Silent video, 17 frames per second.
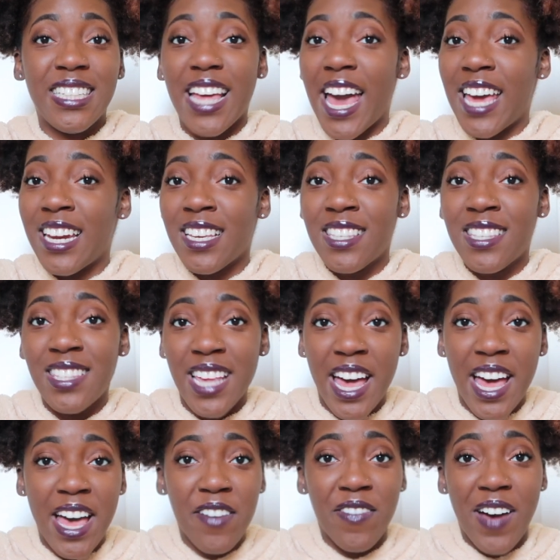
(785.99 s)

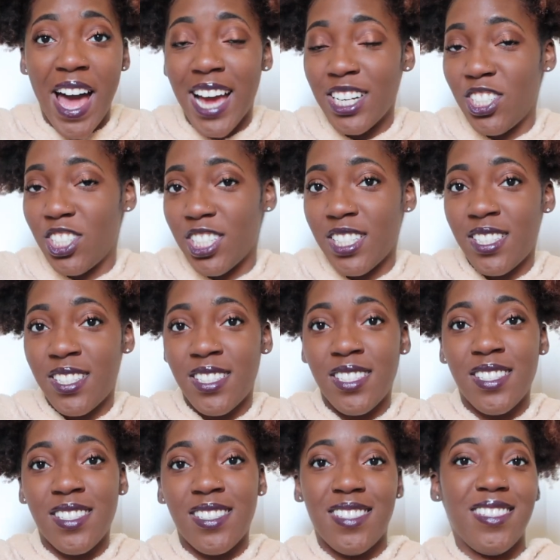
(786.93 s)
NSF. I
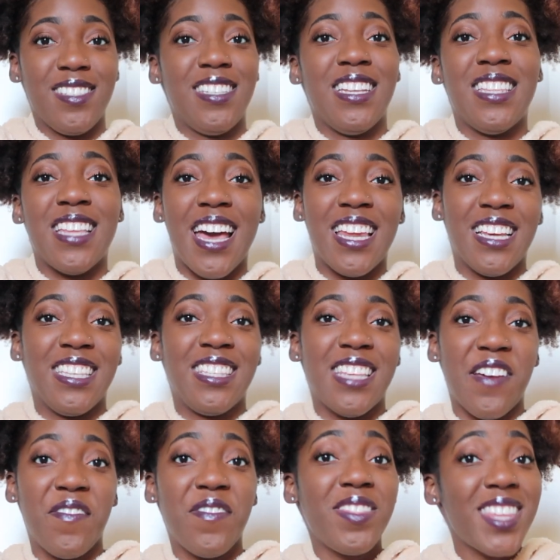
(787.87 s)
just did the
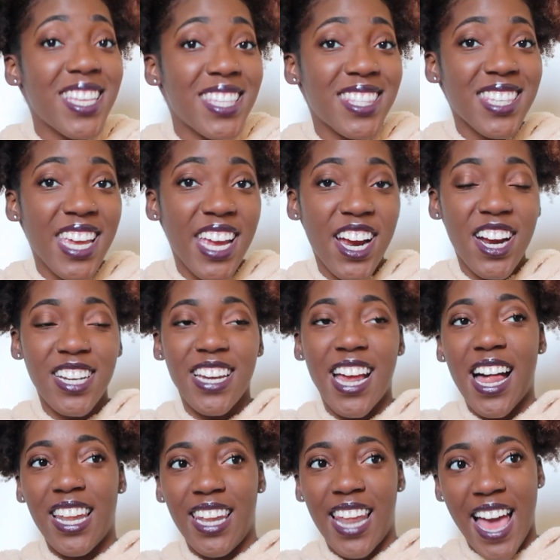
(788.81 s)
NSF this year,
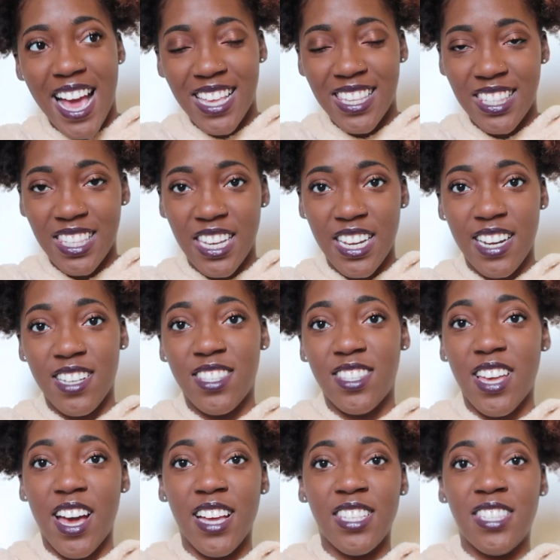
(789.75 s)
not last year,
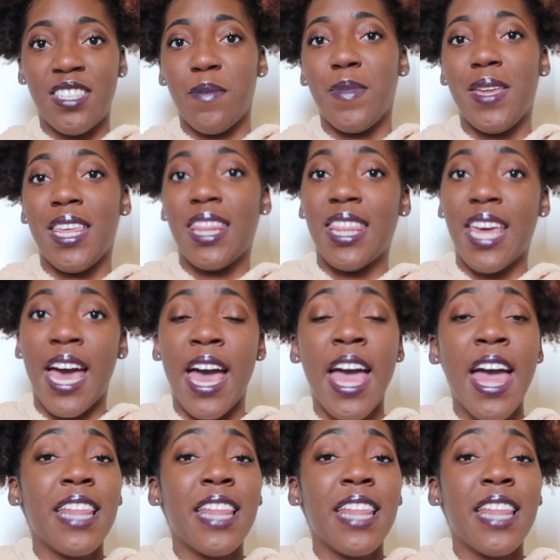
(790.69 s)
so I submitted that.